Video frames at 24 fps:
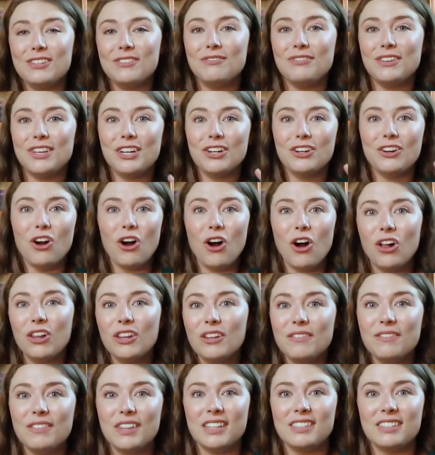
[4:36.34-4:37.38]
to figure
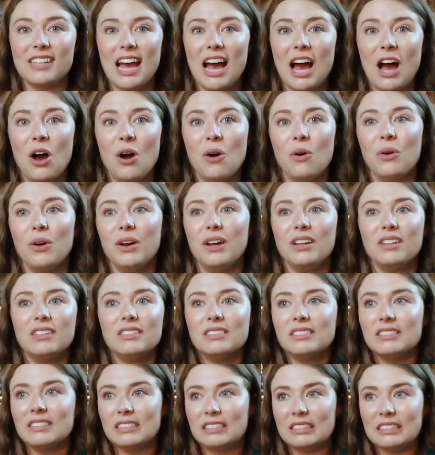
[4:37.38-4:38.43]
all of this out
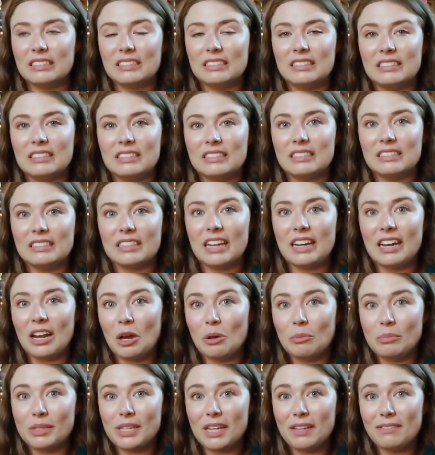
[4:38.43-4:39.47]
and
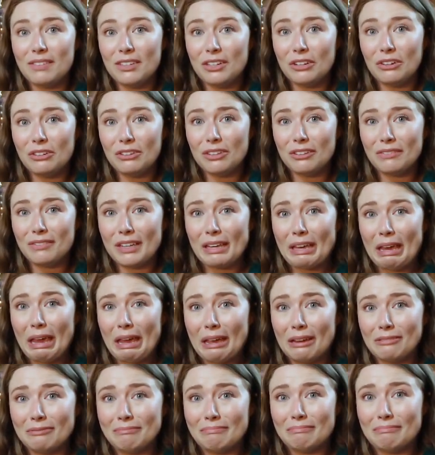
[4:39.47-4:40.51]
help save the Earth if he
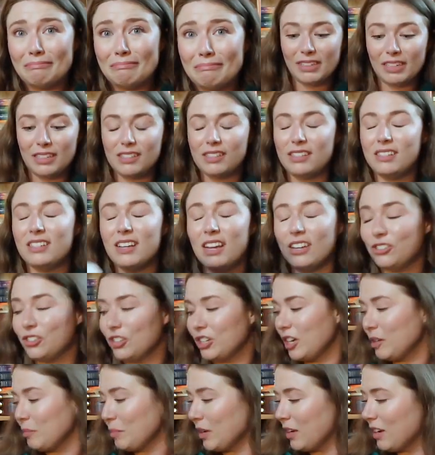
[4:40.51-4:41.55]
can. Such a
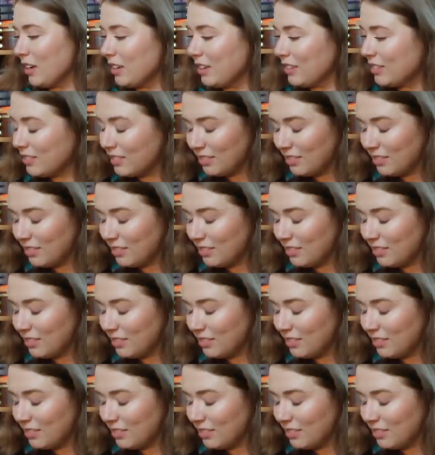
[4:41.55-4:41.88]
good book.